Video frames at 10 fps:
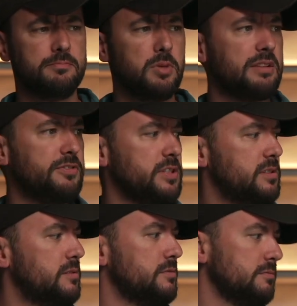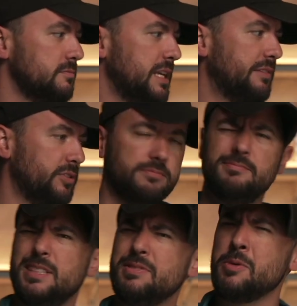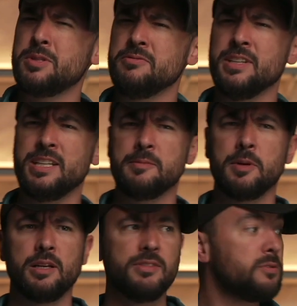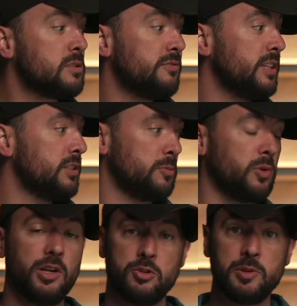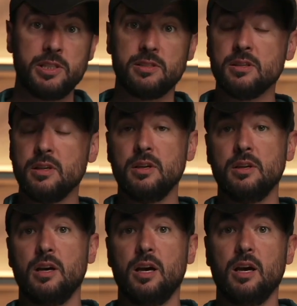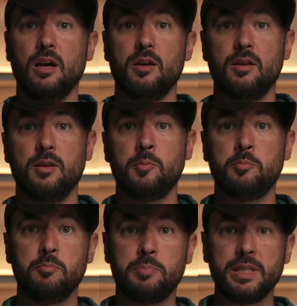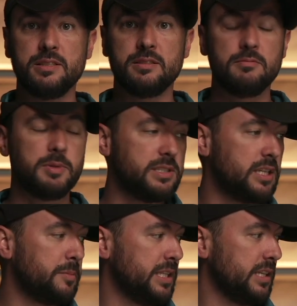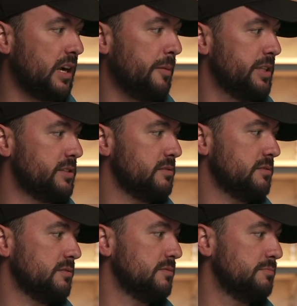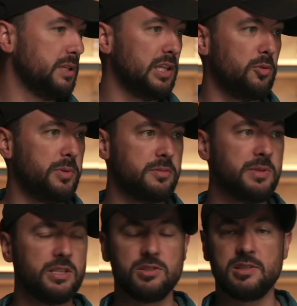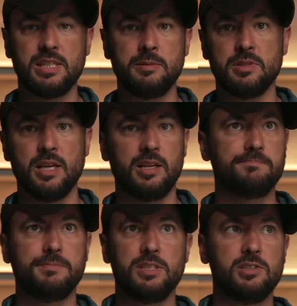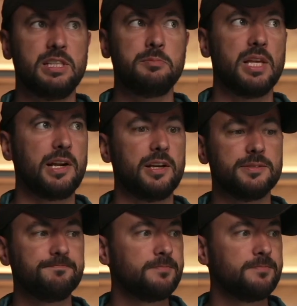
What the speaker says: breakfasts ever. If that was invented in America, if that was invented somewhere else, please tell me in the comments below. But to me, it just seems like us.